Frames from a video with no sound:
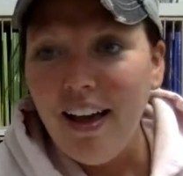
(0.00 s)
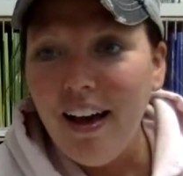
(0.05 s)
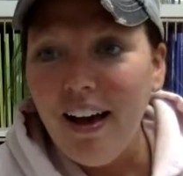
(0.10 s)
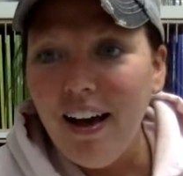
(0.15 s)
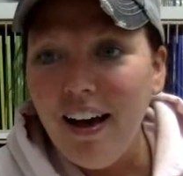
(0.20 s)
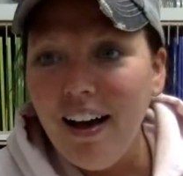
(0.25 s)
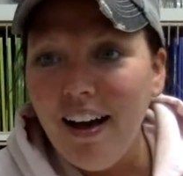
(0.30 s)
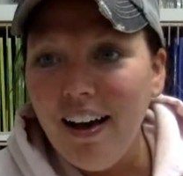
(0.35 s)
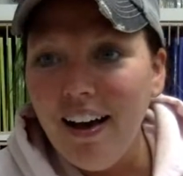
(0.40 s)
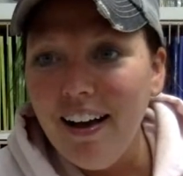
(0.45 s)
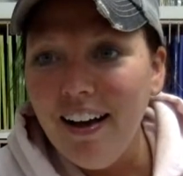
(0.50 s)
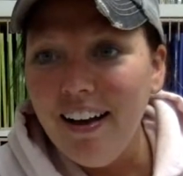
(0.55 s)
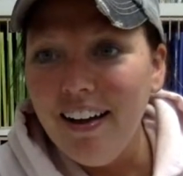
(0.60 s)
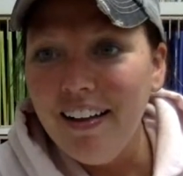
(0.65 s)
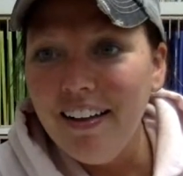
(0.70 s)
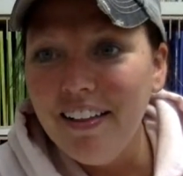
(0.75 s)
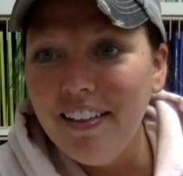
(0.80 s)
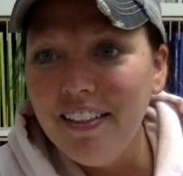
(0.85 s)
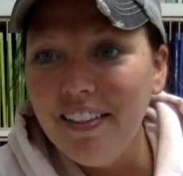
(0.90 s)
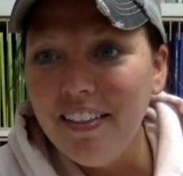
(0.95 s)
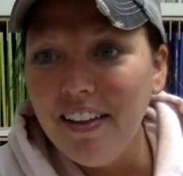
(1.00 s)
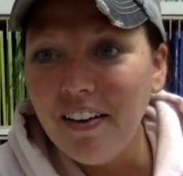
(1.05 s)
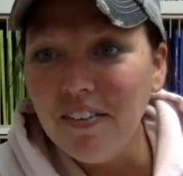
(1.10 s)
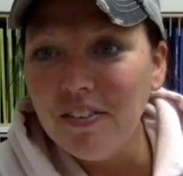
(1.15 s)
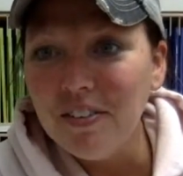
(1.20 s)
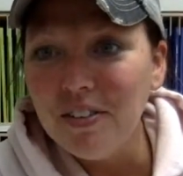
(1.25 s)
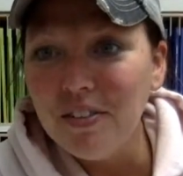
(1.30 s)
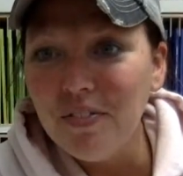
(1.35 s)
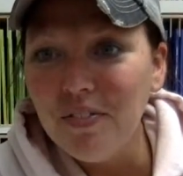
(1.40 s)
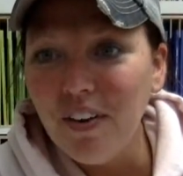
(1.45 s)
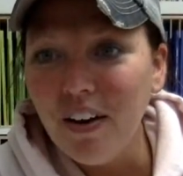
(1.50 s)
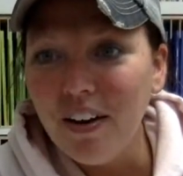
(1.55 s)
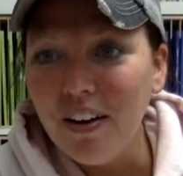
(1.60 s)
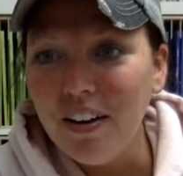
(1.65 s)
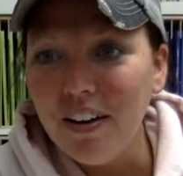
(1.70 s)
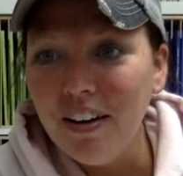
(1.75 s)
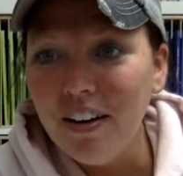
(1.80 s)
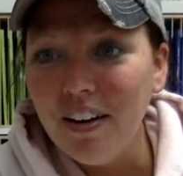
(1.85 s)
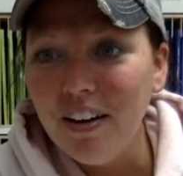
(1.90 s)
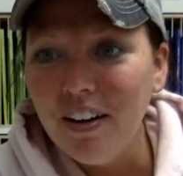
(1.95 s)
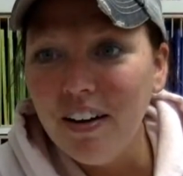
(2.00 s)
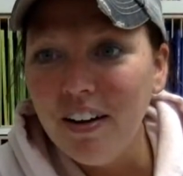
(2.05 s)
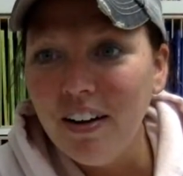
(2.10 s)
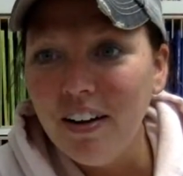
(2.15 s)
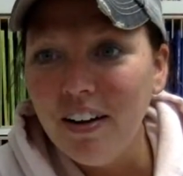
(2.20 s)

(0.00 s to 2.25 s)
uh, that was fun.